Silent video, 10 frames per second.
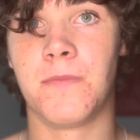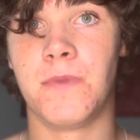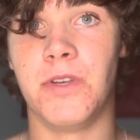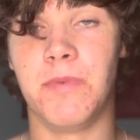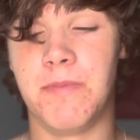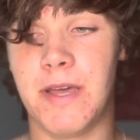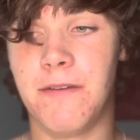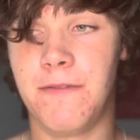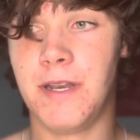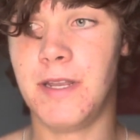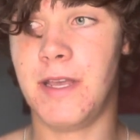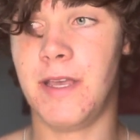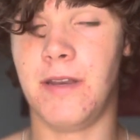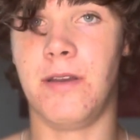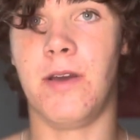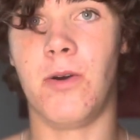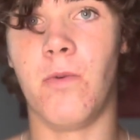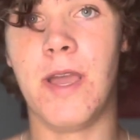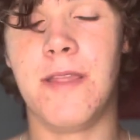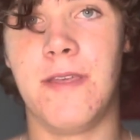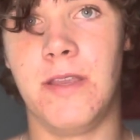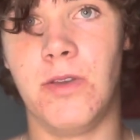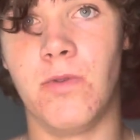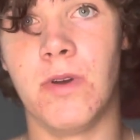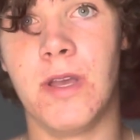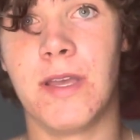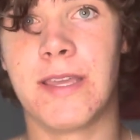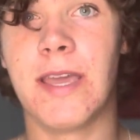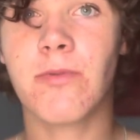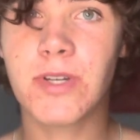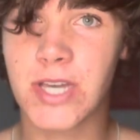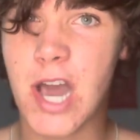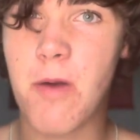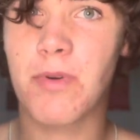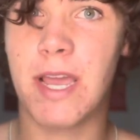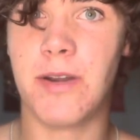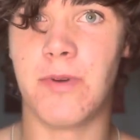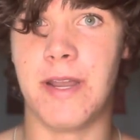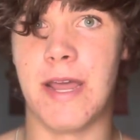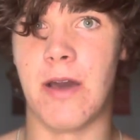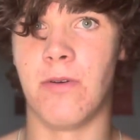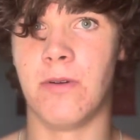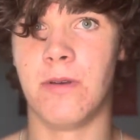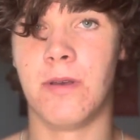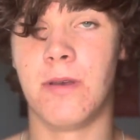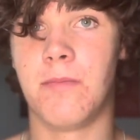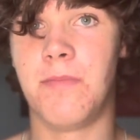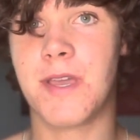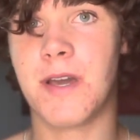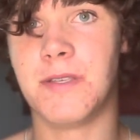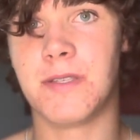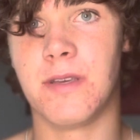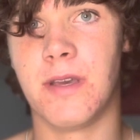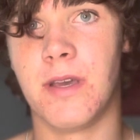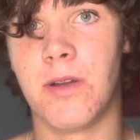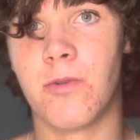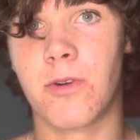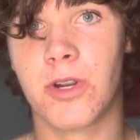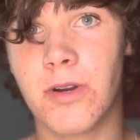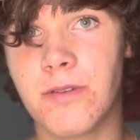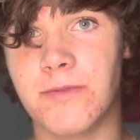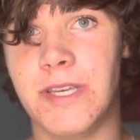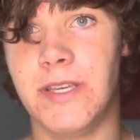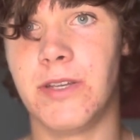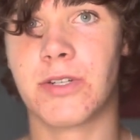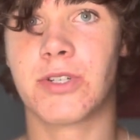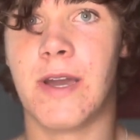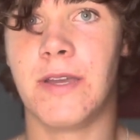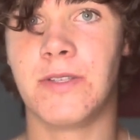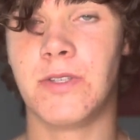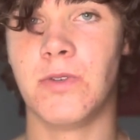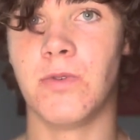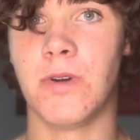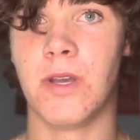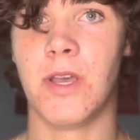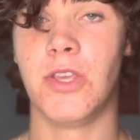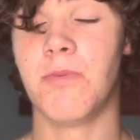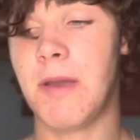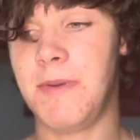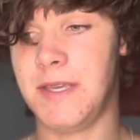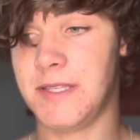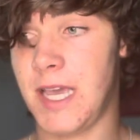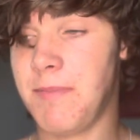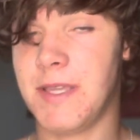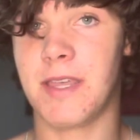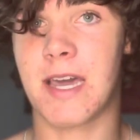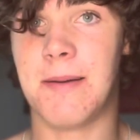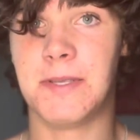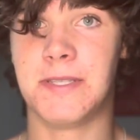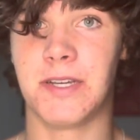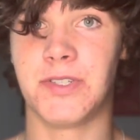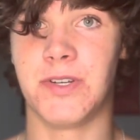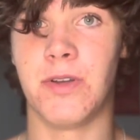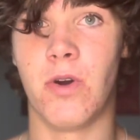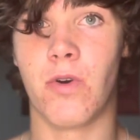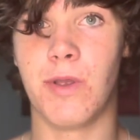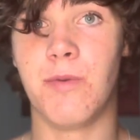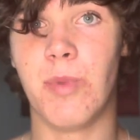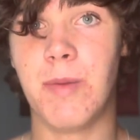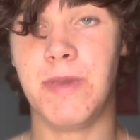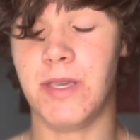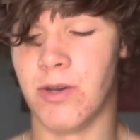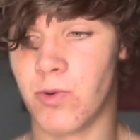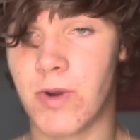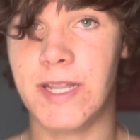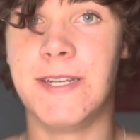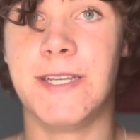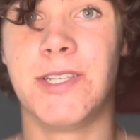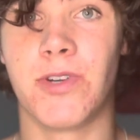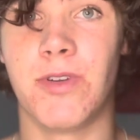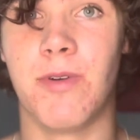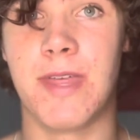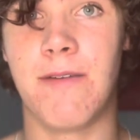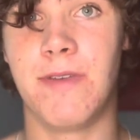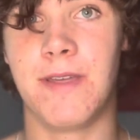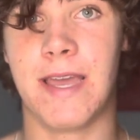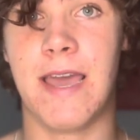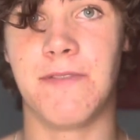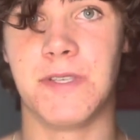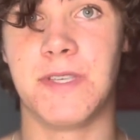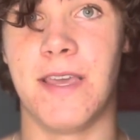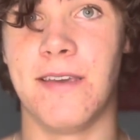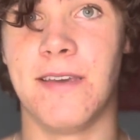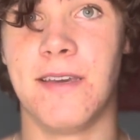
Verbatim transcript: You'll be benefited in a way that you can't really comprehend right now because currently you're trying to, you might be typing in the comment section or you might be ready to disagree with everything I have to say.